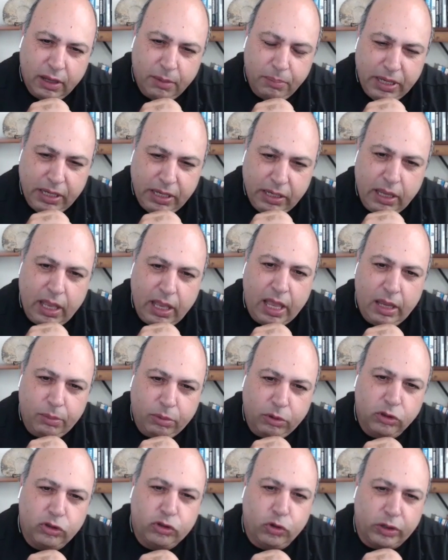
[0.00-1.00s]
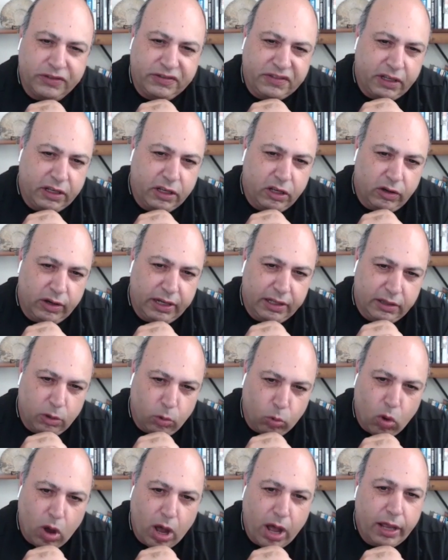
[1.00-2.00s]
being able to articulate the
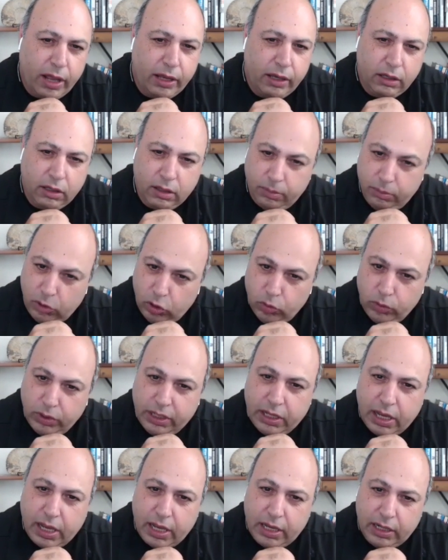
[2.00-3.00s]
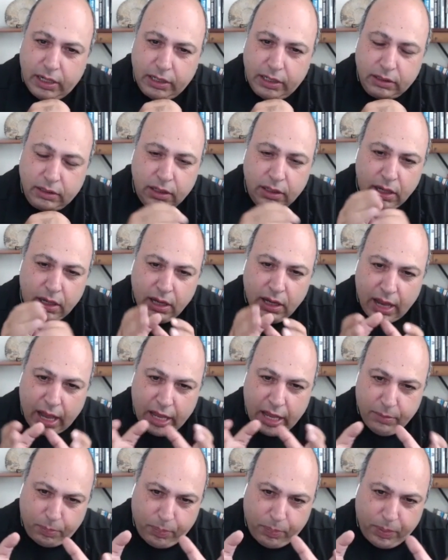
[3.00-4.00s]
why, communicate it,
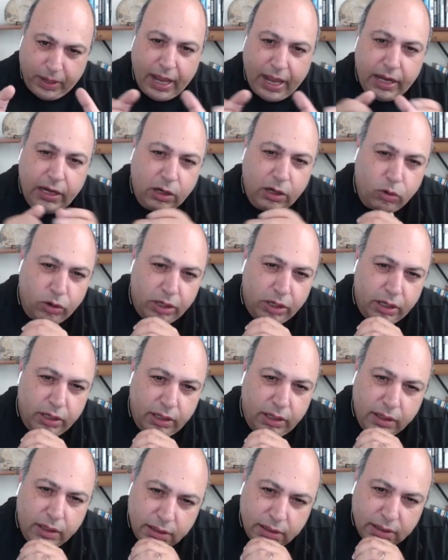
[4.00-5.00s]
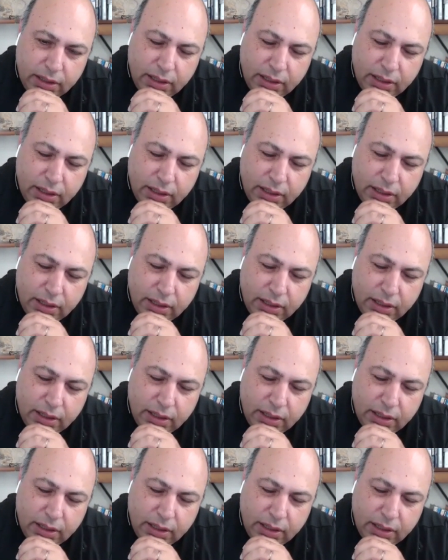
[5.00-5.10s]
and plan accordingly?